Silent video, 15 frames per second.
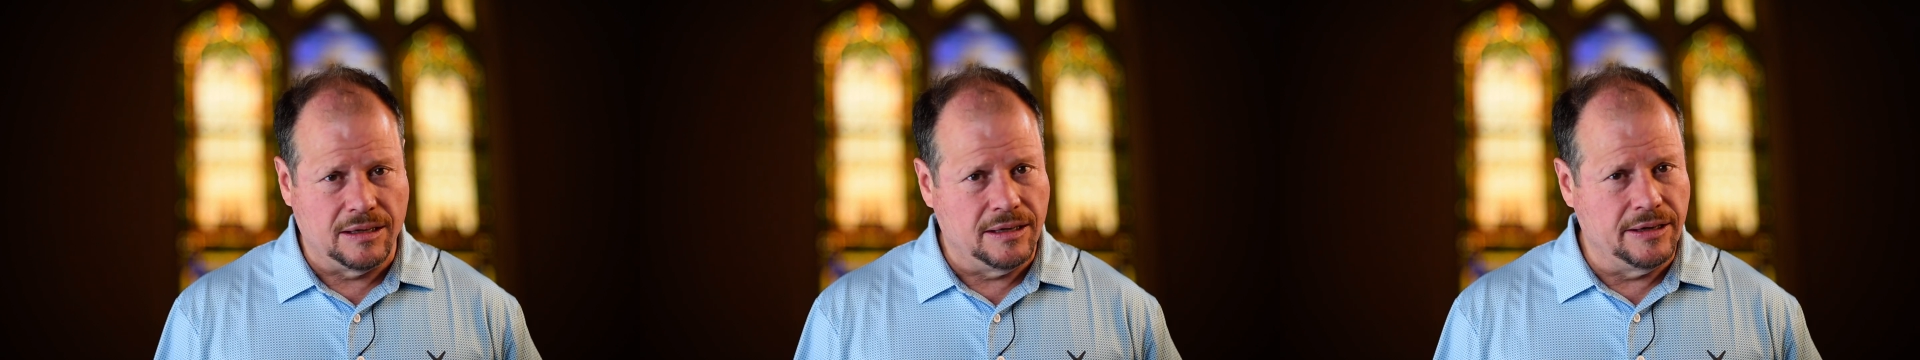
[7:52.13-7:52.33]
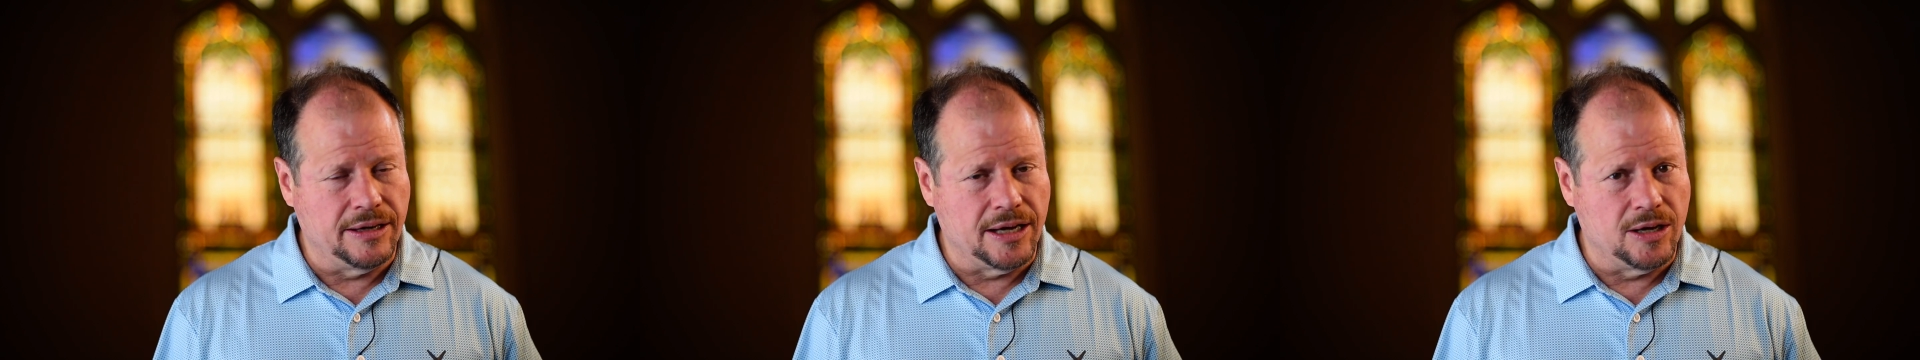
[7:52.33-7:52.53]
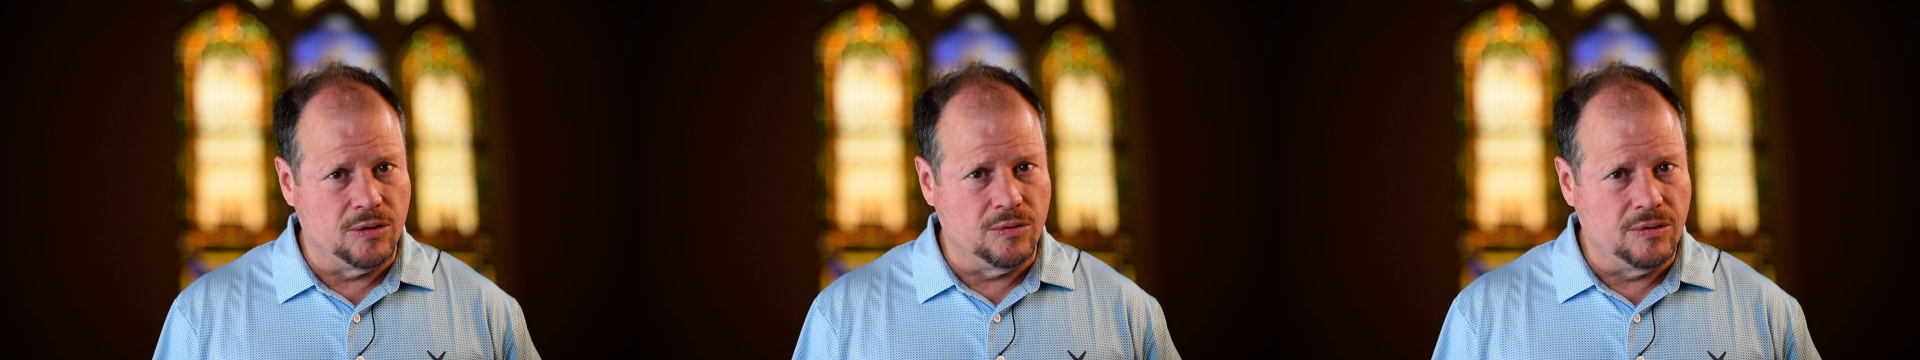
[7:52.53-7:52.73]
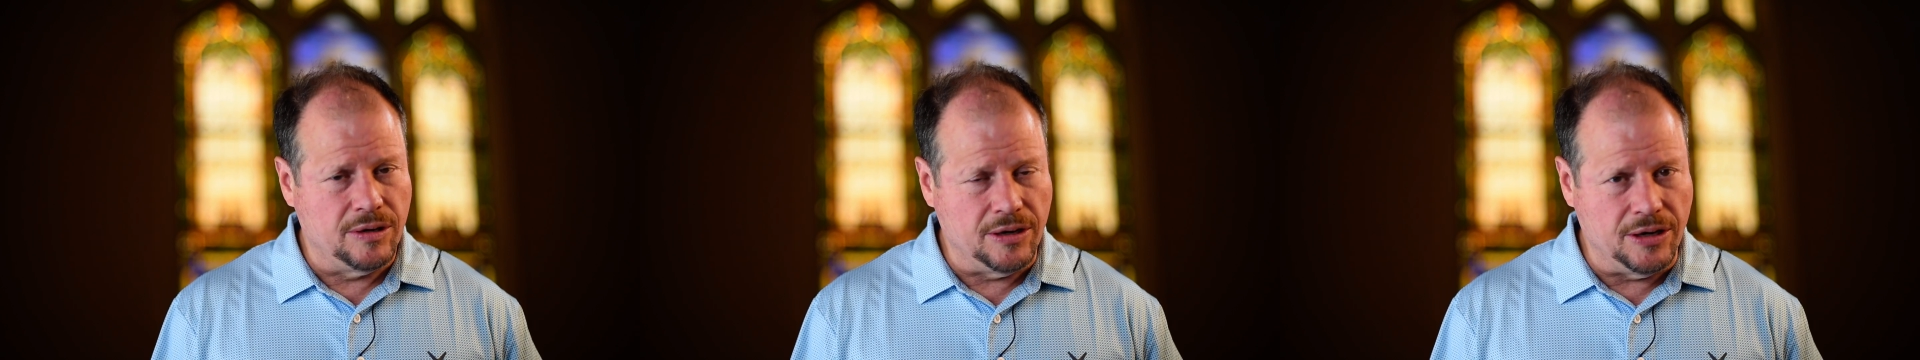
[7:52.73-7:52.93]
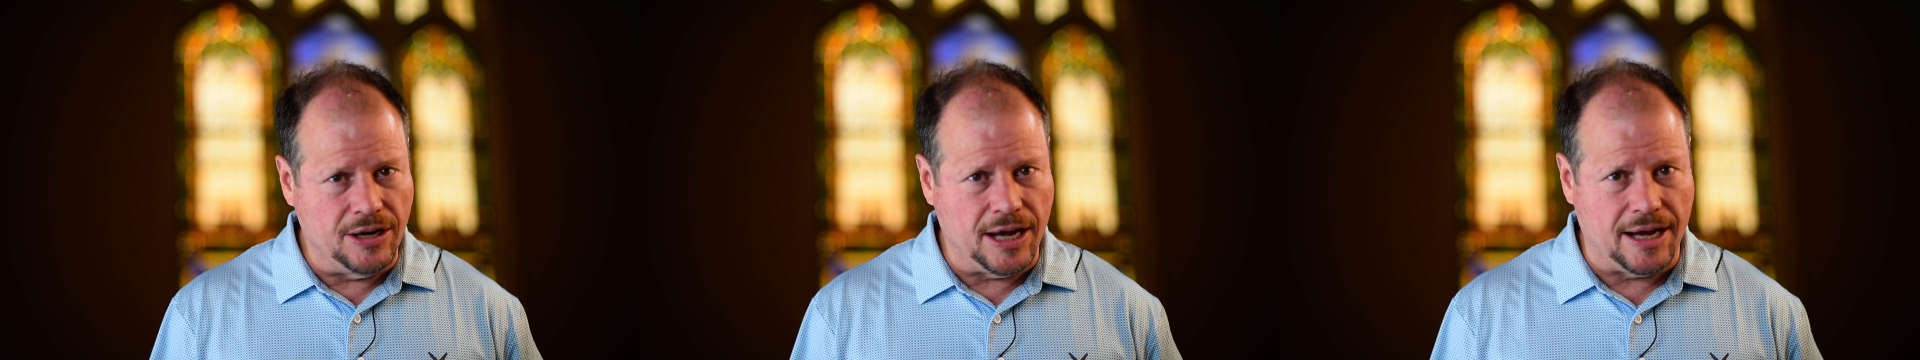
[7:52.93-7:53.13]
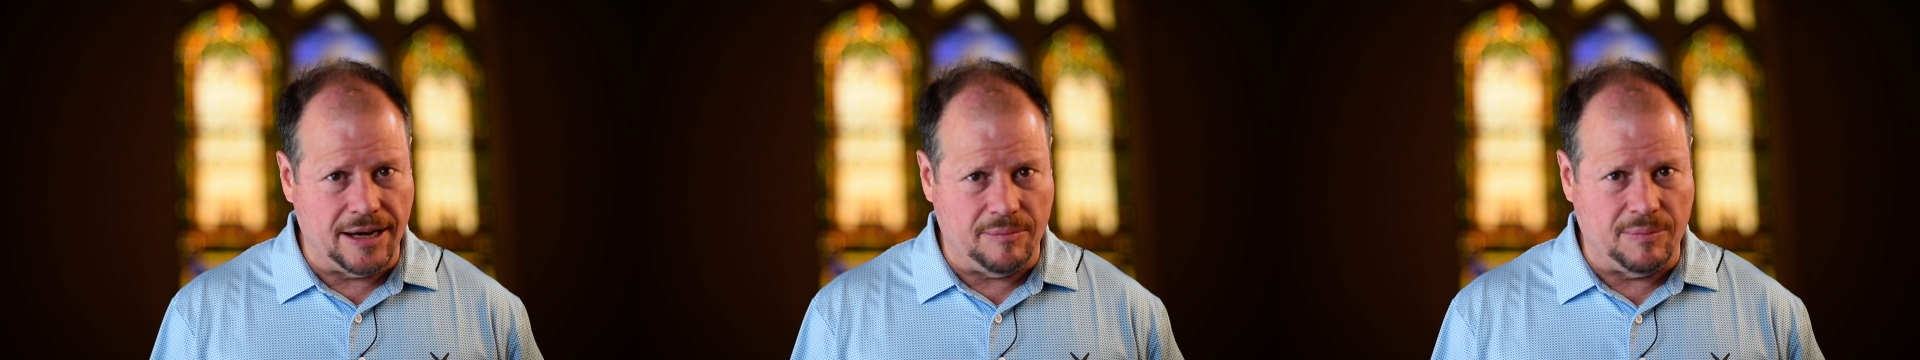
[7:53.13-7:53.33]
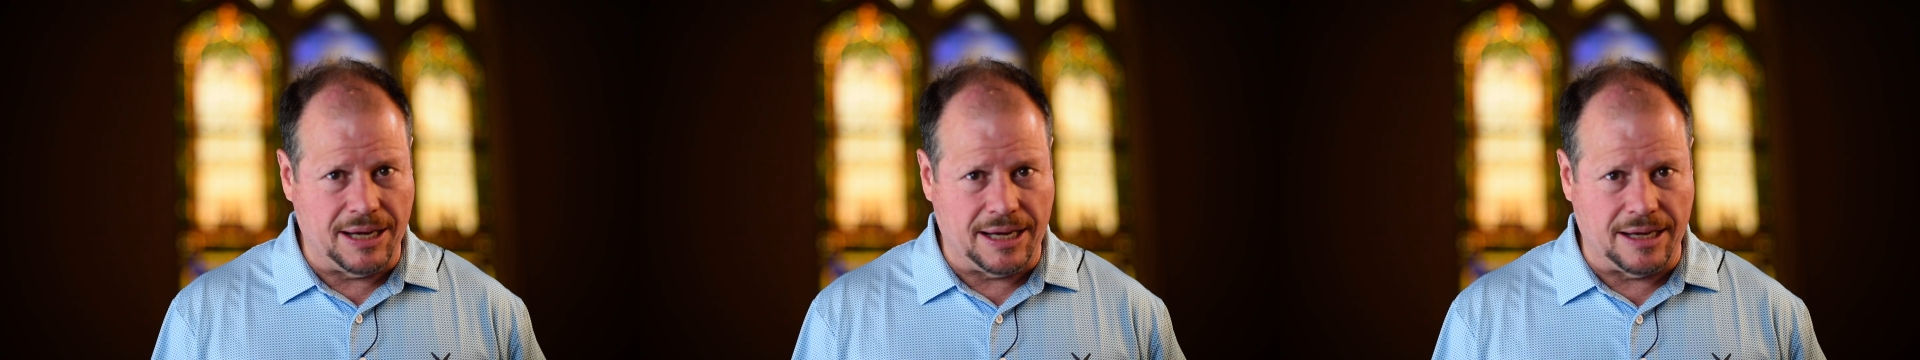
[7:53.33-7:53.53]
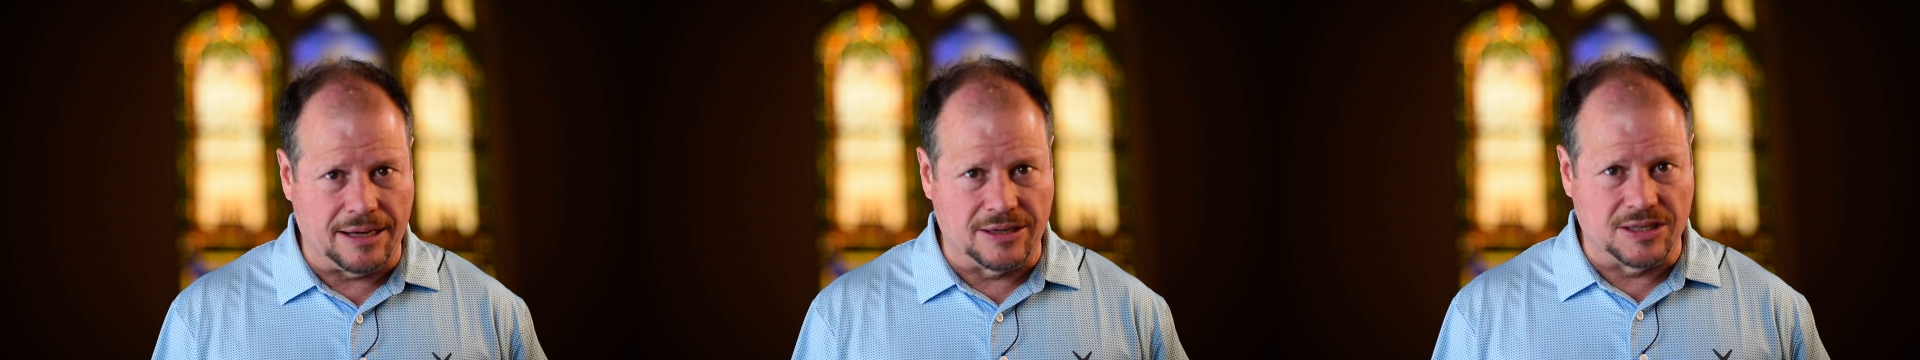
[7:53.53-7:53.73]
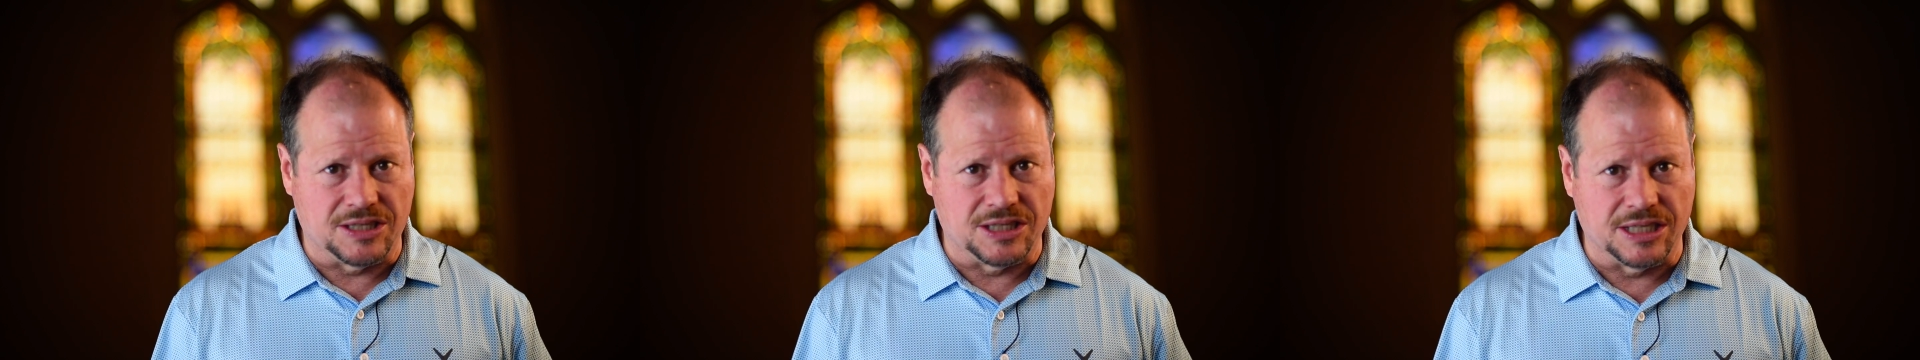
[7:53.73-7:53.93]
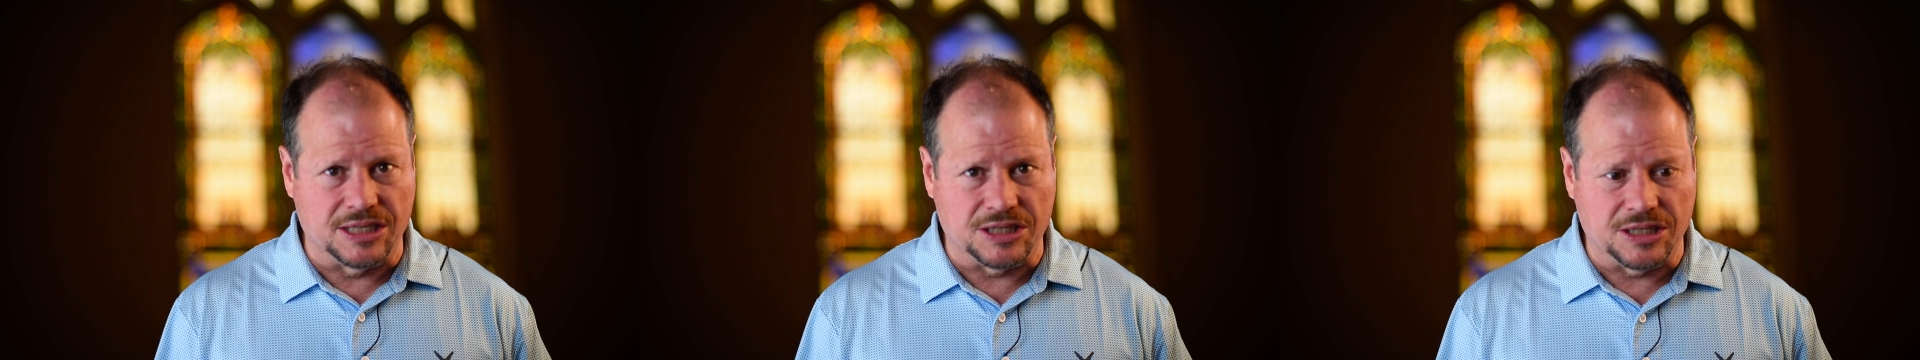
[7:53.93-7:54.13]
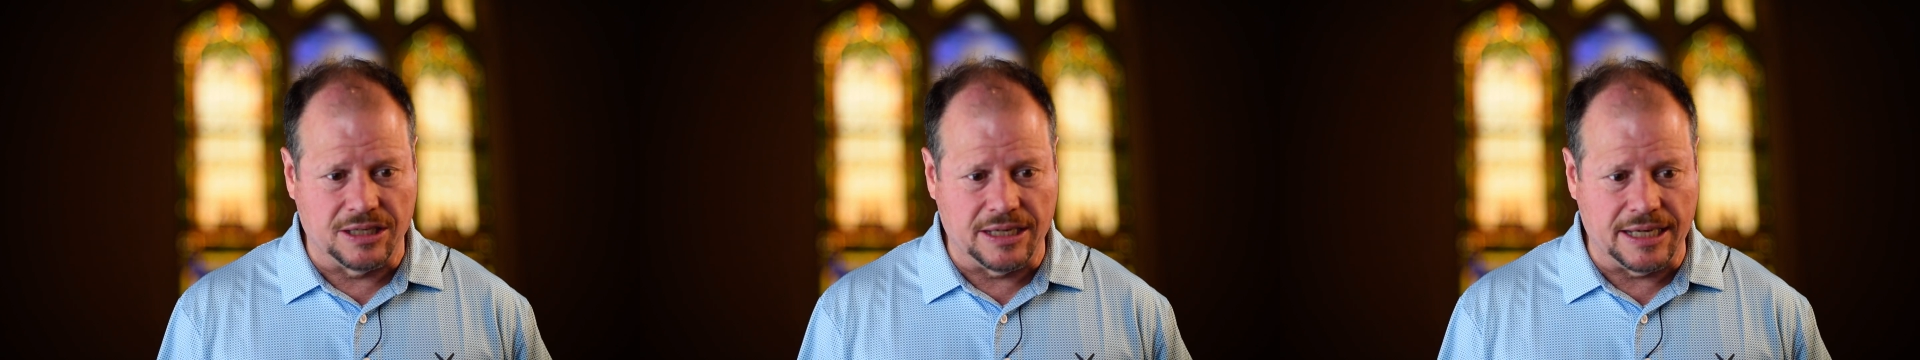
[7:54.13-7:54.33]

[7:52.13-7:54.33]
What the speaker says: You know, not making a decision